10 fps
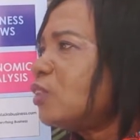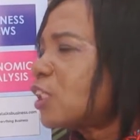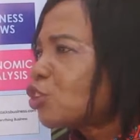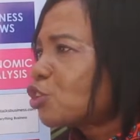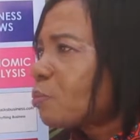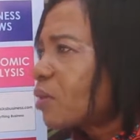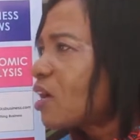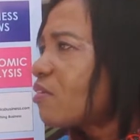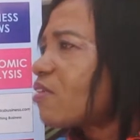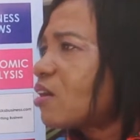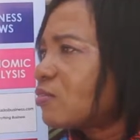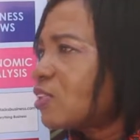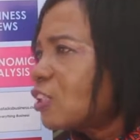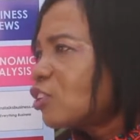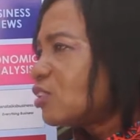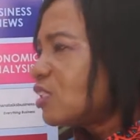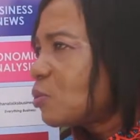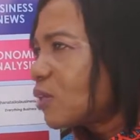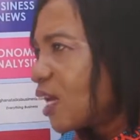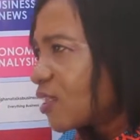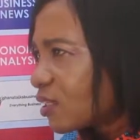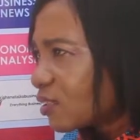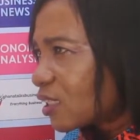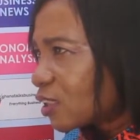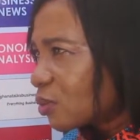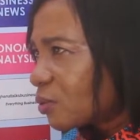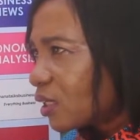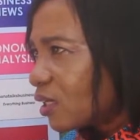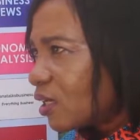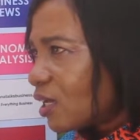just shopping around to see what others are doing.